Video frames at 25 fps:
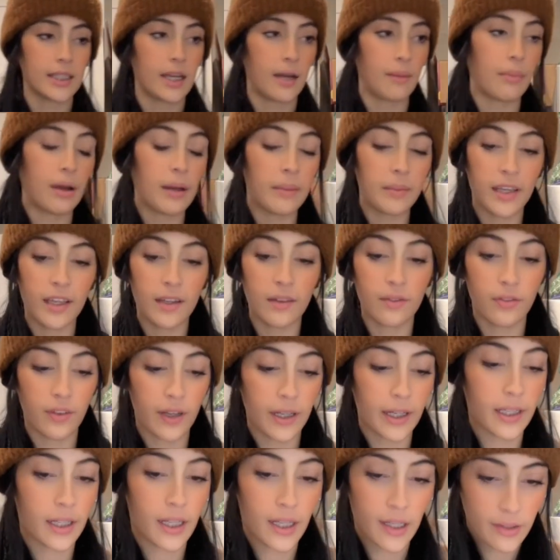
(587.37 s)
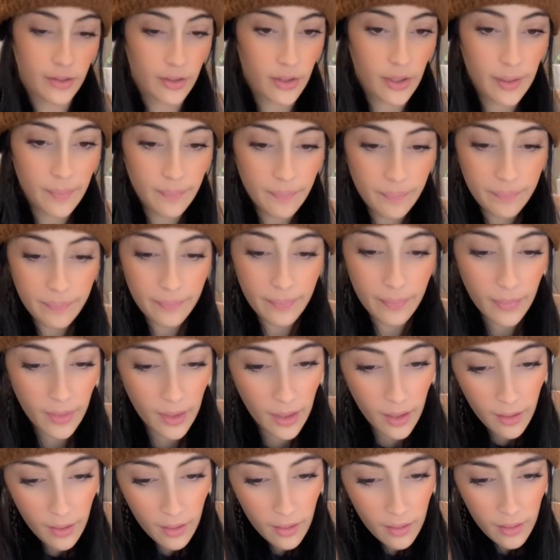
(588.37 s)
up. I'm getting fucking hungry.
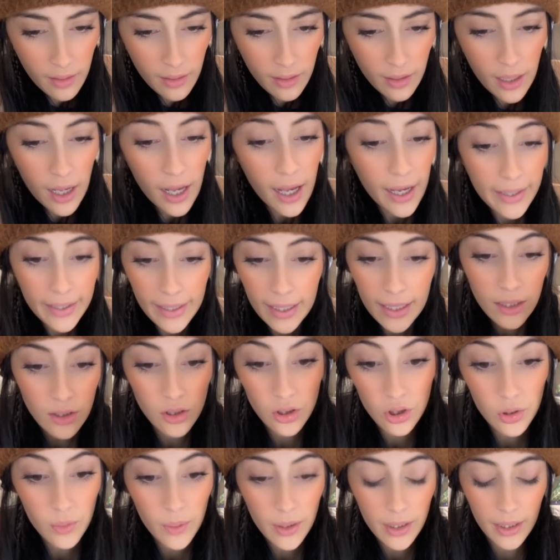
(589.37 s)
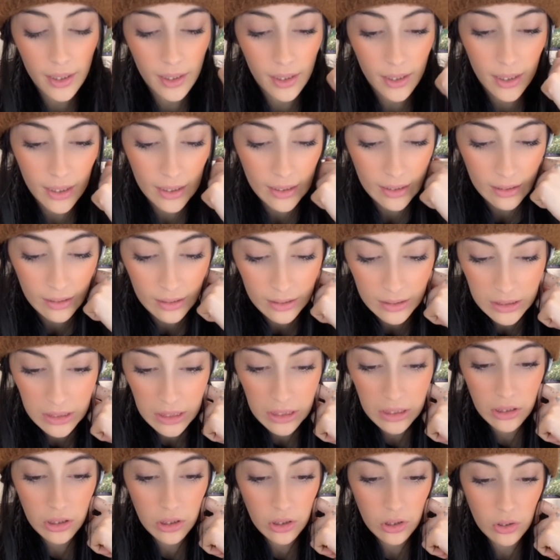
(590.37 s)
I can't do anything
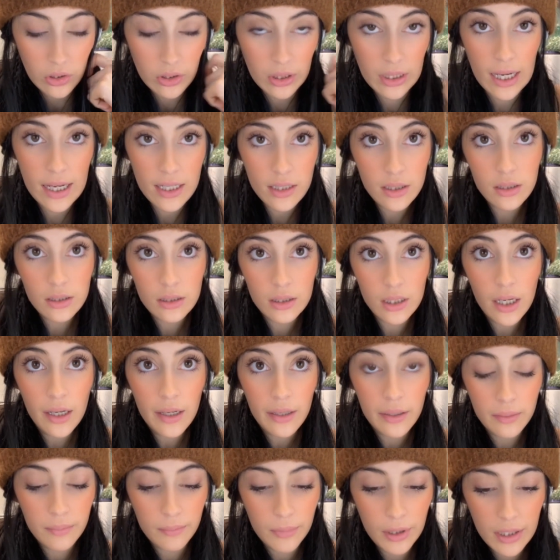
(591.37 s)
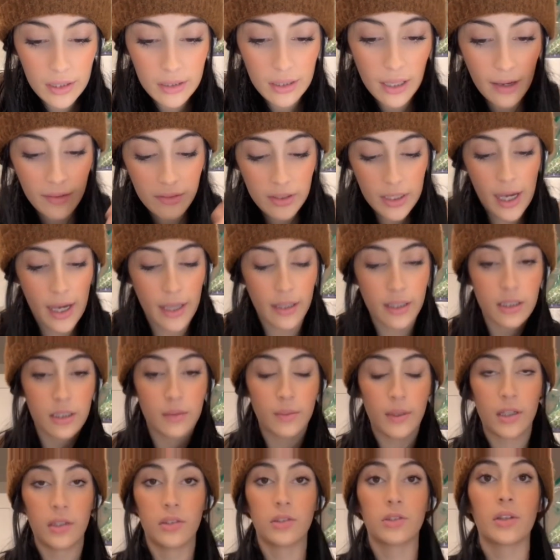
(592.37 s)
until that's done because I have to add the
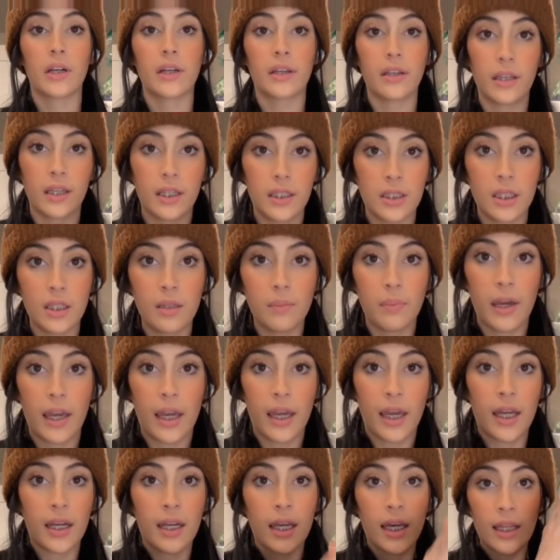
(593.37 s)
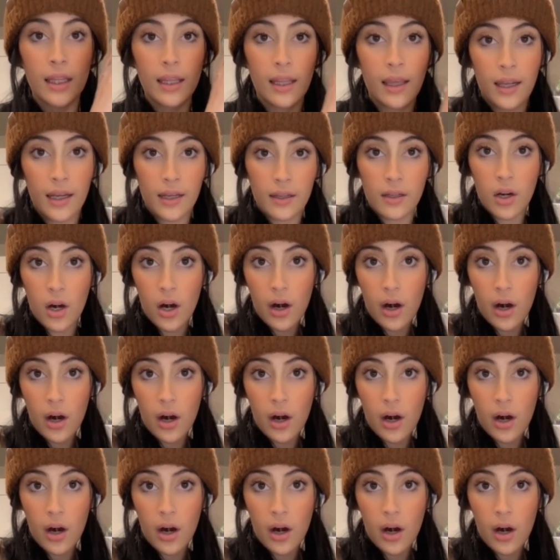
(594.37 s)
tomatoes directly into the pan and then